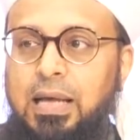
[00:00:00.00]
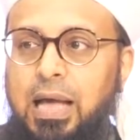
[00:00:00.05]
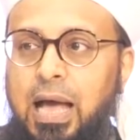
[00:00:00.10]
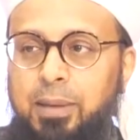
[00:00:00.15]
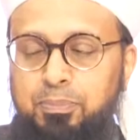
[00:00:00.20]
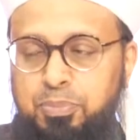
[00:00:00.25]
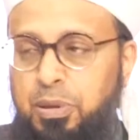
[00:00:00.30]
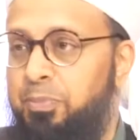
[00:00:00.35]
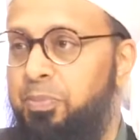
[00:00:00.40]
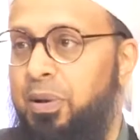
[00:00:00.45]

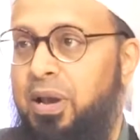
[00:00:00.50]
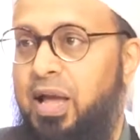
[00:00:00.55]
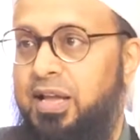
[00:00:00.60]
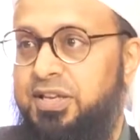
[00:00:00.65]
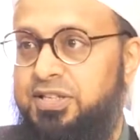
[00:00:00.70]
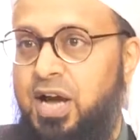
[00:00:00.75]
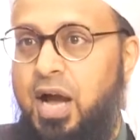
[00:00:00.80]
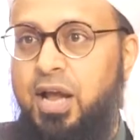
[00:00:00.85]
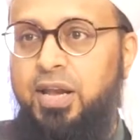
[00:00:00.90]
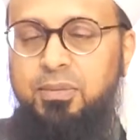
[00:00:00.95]
And people
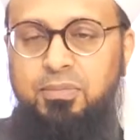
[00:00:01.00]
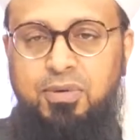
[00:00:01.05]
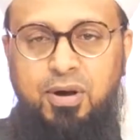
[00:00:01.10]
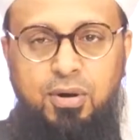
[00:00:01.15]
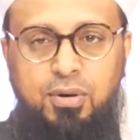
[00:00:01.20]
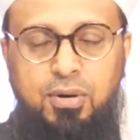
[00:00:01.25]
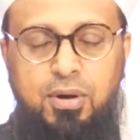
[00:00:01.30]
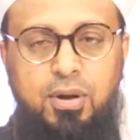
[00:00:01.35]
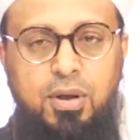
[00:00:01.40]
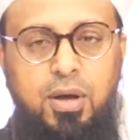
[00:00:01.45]
like
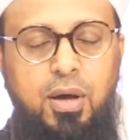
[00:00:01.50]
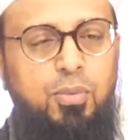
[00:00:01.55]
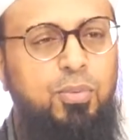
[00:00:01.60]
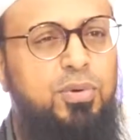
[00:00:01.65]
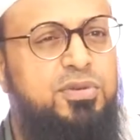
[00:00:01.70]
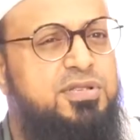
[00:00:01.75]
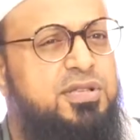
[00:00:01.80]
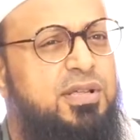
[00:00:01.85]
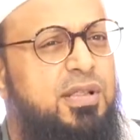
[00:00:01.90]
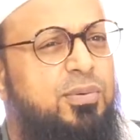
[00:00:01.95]
Dynamo, and
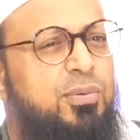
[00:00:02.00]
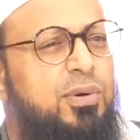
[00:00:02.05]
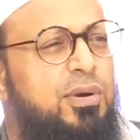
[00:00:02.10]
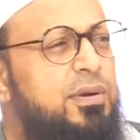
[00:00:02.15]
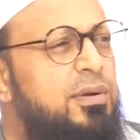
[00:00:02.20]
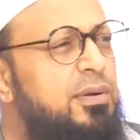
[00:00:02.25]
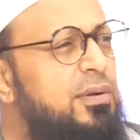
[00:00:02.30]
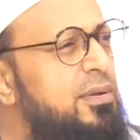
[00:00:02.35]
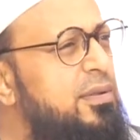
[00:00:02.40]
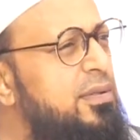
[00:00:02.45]
what's the other
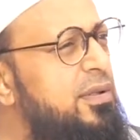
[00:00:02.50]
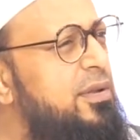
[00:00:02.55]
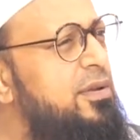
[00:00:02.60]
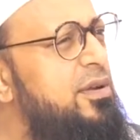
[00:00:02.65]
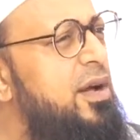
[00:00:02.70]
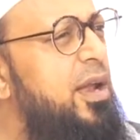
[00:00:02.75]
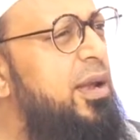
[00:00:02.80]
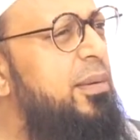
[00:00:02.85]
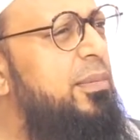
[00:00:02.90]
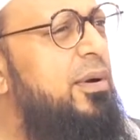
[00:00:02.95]
one? The
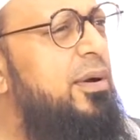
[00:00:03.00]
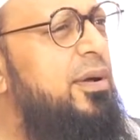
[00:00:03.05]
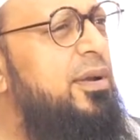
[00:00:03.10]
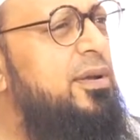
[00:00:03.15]
Dynamo